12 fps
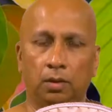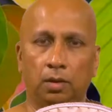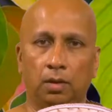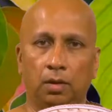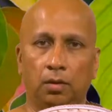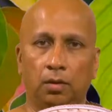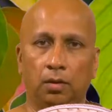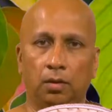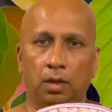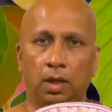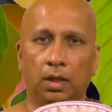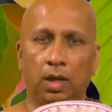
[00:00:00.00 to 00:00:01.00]

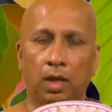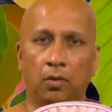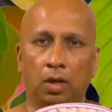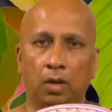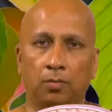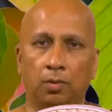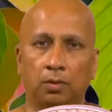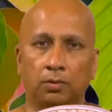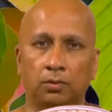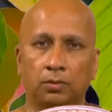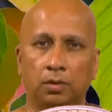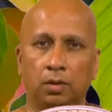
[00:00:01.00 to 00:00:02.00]
I have come
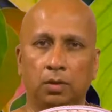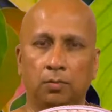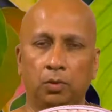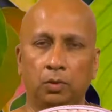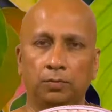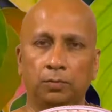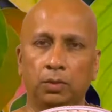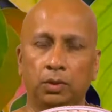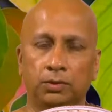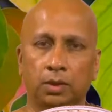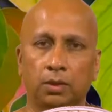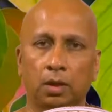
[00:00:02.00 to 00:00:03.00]
across both
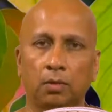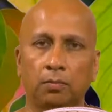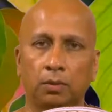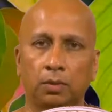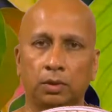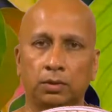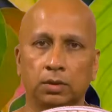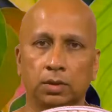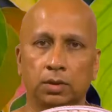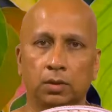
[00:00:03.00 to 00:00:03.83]
Buddhists and non-Buddhists